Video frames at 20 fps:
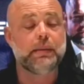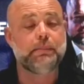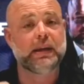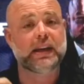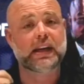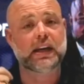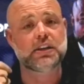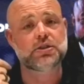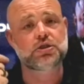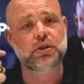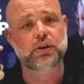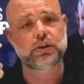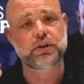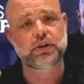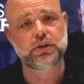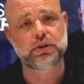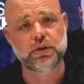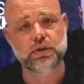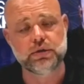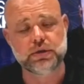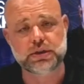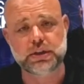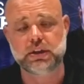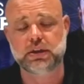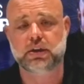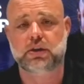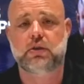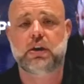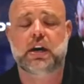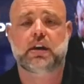And because you're using
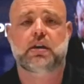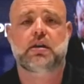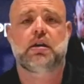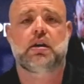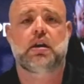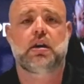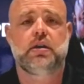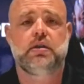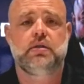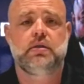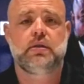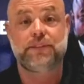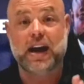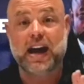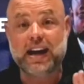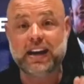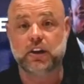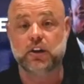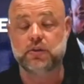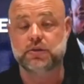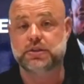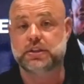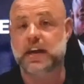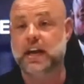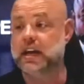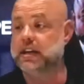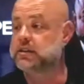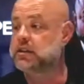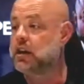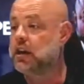the credit card, FICO
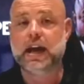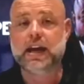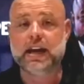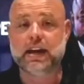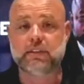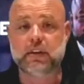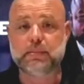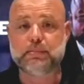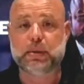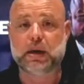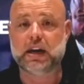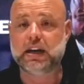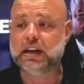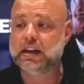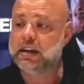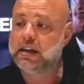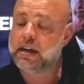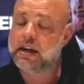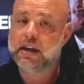says, hey, everybody,